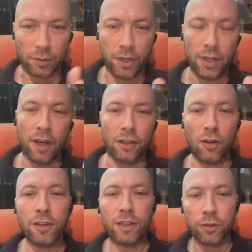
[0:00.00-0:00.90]
as long
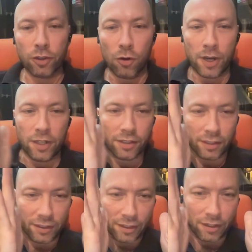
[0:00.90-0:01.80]
as there was always
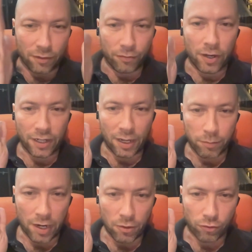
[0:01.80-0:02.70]
a finite
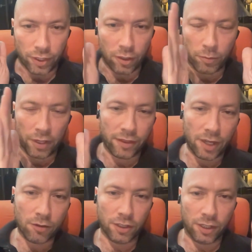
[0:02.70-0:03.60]
boundary. It could be
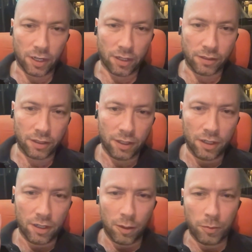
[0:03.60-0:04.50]
1,000 years.
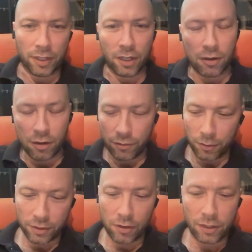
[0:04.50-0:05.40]
It would be like, oh, if it
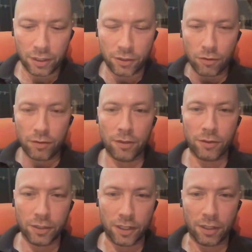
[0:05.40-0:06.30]
was only
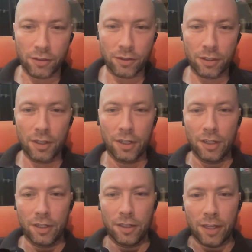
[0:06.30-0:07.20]
2,000 years,
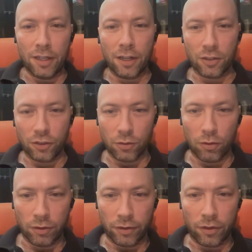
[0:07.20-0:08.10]
then I could do
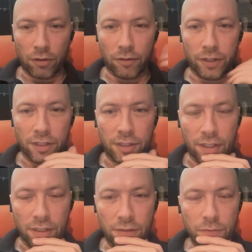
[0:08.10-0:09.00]
all of these
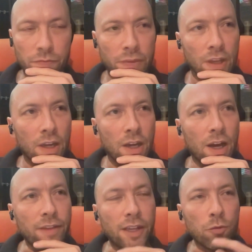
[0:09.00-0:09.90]
things. I
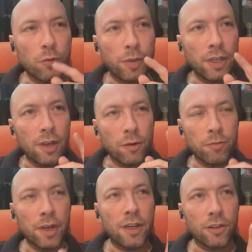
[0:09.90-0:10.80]
think it would
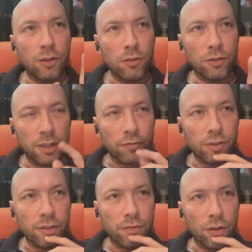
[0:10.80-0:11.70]
make a huge difference
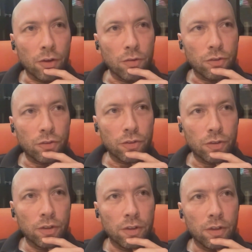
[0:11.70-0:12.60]
for those
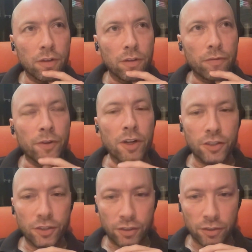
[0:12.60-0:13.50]
first